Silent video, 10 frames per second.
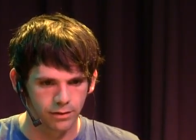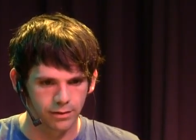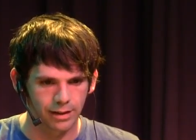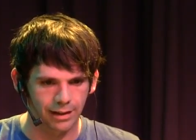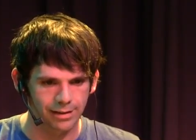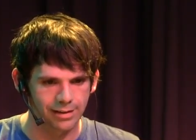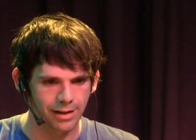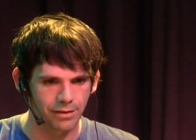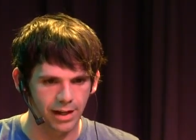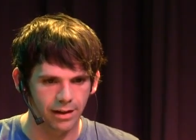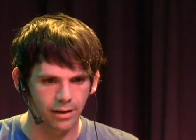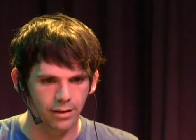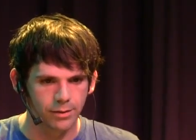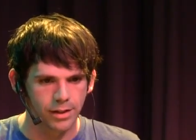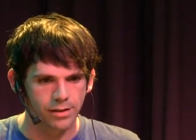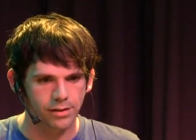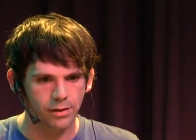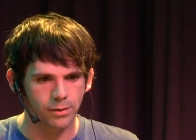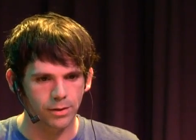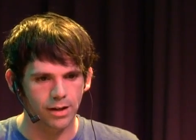I'm not going to save that.
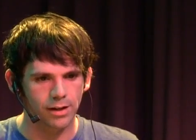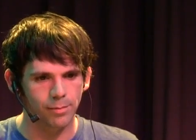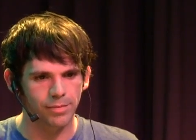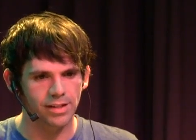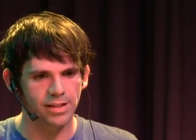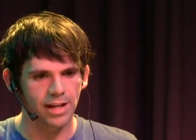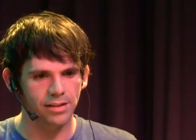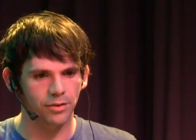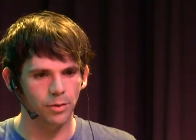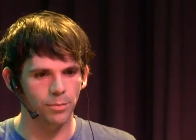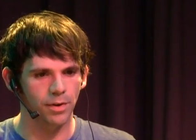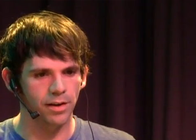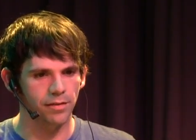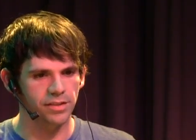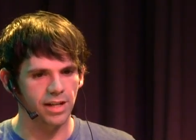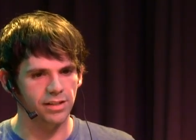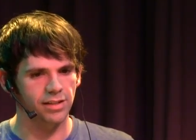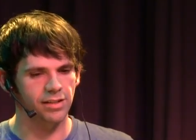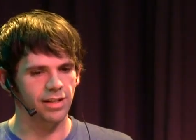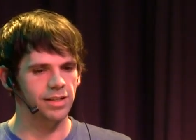So this next group of
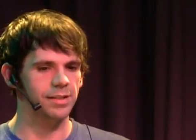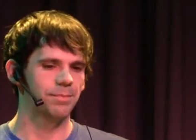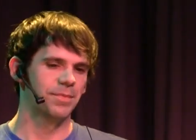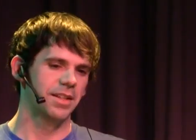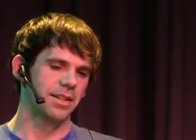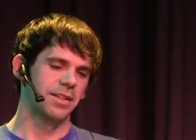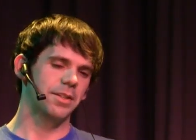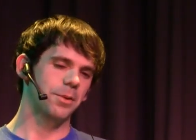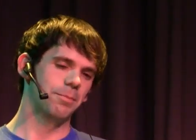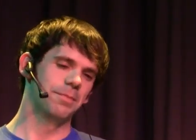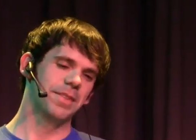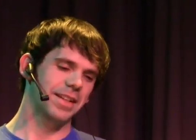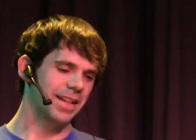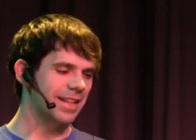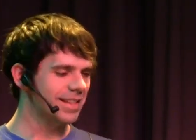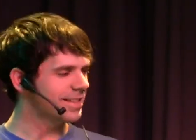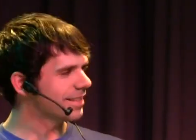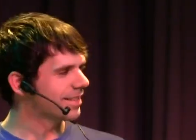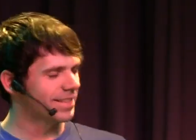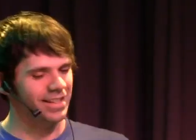sessions is, so again, this
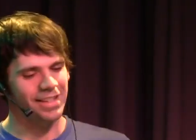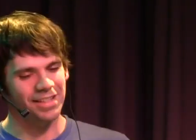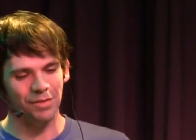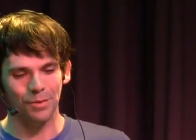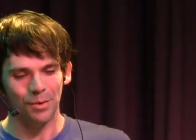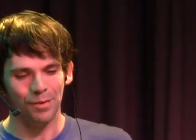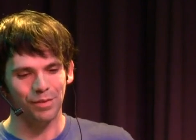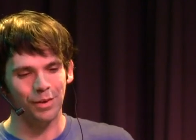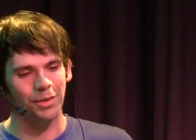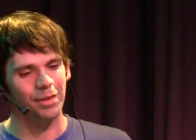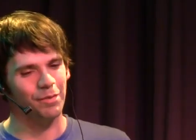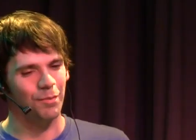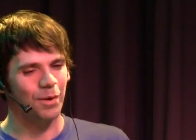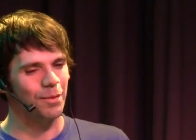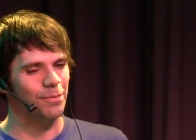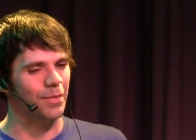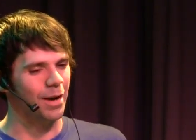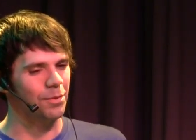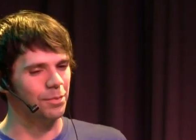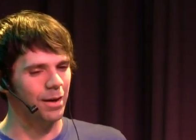is a different workflow than from what I
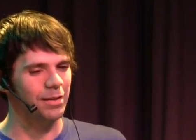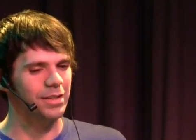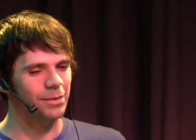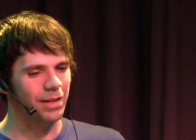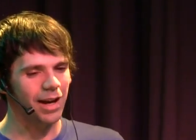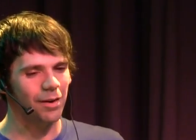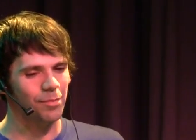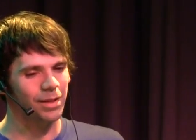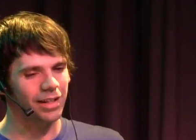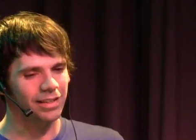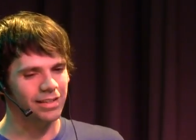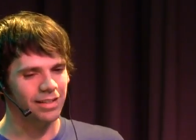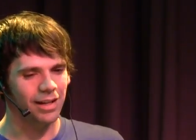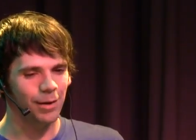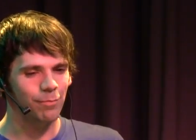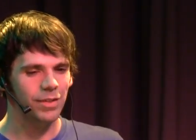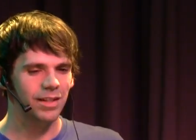would probably do now. But at the time,